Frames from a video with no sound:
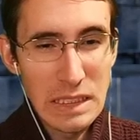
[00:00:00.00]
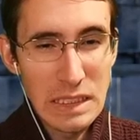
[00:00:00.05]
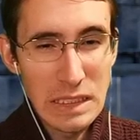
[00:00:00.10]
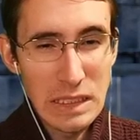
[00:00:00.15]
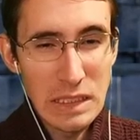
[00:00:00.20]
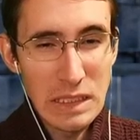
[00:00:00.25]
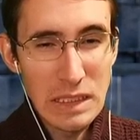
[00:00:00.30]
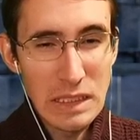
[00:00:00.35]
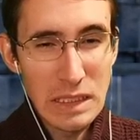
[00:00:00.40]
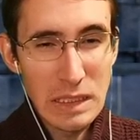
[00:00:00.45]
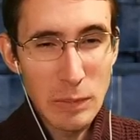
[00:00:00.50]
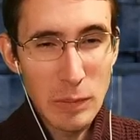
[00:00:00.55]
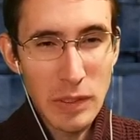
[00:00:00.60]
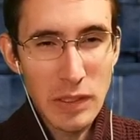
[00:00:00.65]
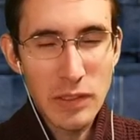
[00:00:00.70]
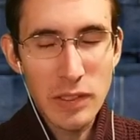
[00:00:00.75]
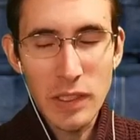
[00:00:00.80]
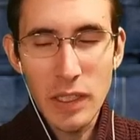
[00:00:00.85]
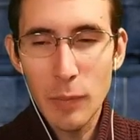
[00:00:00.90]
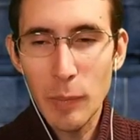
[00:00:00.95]
Uh,
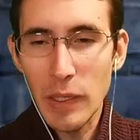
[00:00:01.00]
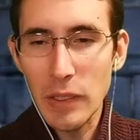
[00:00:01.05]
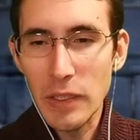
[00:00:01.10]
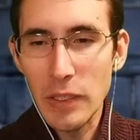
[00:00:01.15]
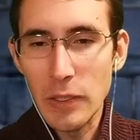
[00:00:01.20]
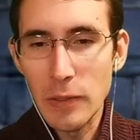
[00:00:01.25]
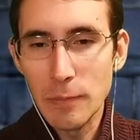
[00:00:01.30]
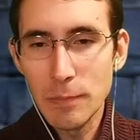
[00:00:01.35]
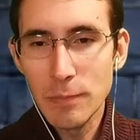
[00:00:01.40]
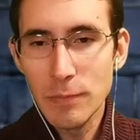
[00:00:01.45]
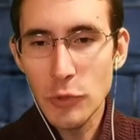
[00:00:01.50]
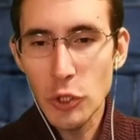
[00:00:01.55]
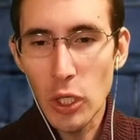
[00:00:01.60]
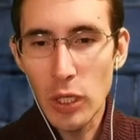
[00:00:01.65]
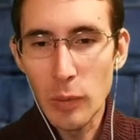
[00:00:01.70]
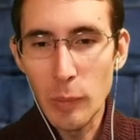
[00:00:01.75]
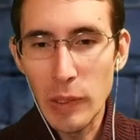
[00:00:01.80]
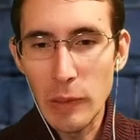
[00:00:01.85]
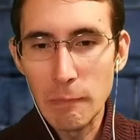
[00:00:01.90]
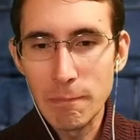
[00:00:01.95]
but they took out my leader,
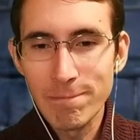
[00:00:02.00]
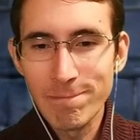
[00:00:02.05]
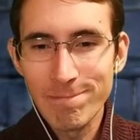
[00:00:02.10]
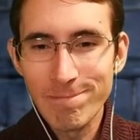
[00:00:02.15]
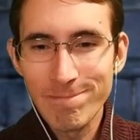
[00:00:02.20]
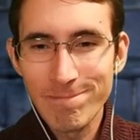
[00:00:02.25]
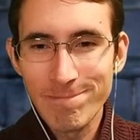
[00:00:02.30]
Jaromir.